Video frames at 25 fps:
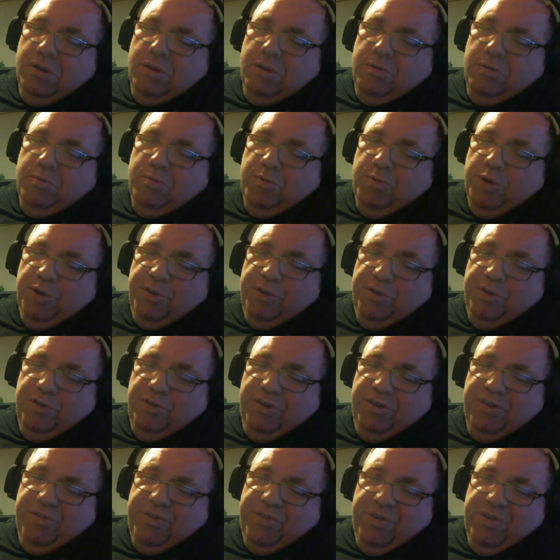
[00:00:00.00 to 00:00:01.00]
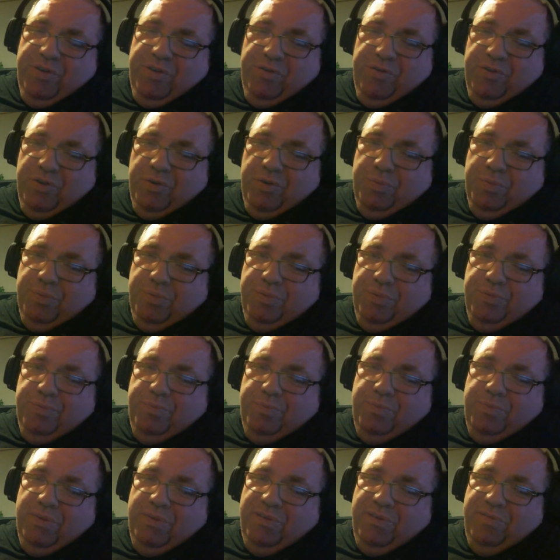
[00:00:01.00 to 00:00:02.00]
whether this goes up
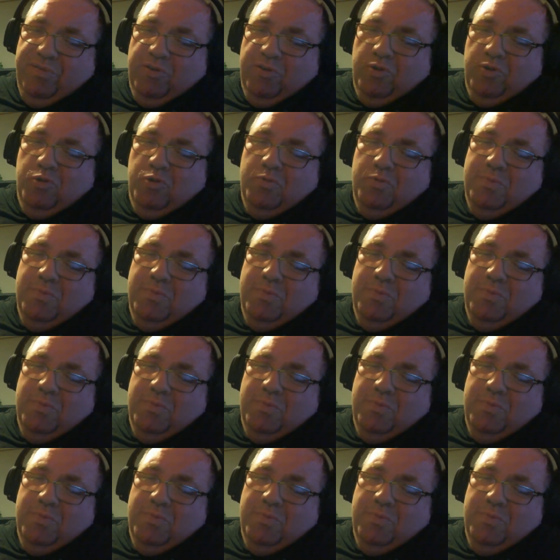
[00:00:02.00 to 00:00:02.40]
before